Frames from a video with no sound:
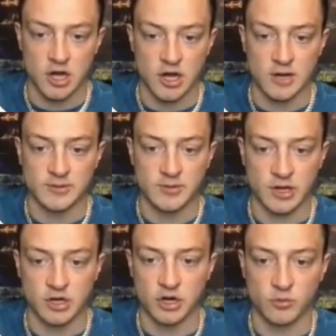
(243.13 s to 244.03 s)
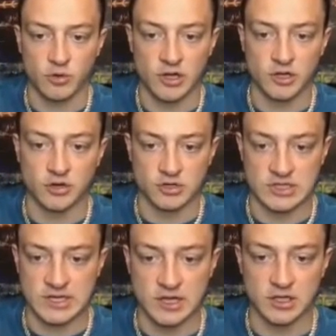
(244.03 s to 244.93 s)
Depending on what you're
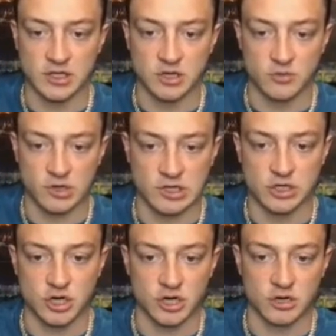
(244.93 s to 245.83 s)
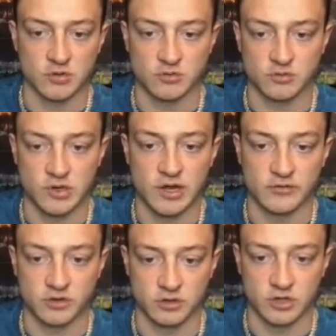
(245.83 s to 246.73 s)
selling, you want to target whatever,